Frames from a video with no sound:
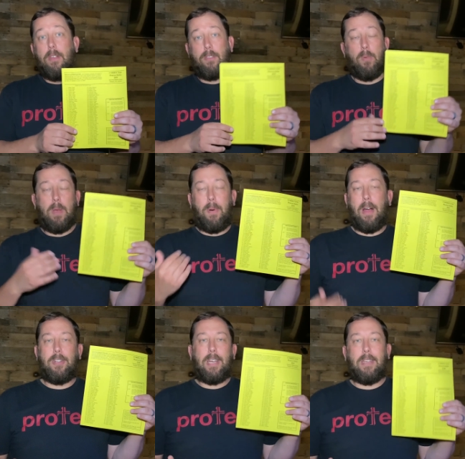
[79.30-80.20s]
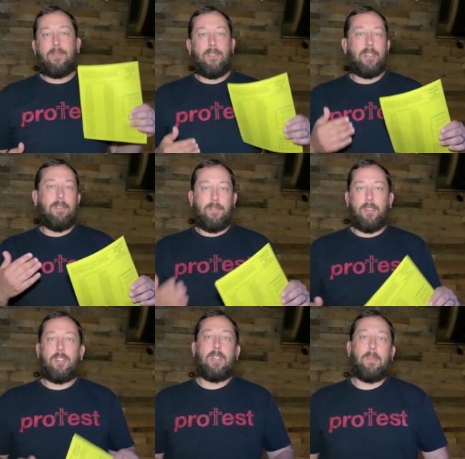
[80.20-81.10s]
So we apologize for the
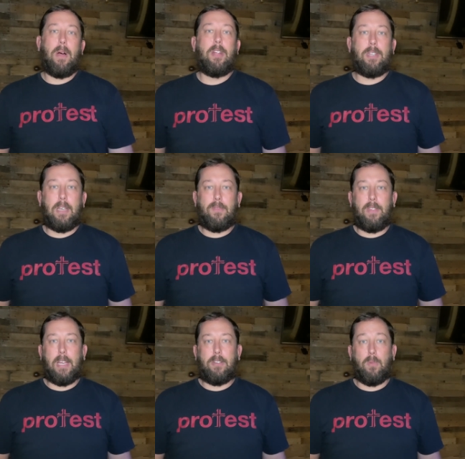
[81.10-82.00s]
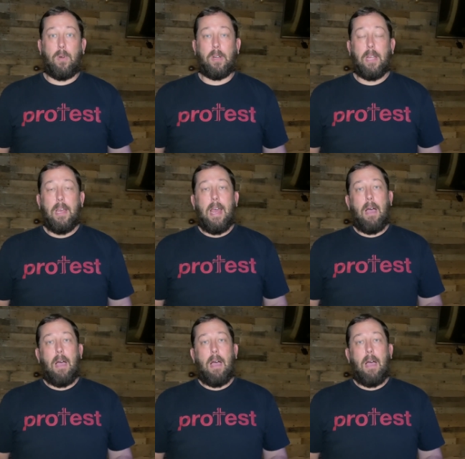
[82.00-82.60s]
confusion, apologize for the extra work.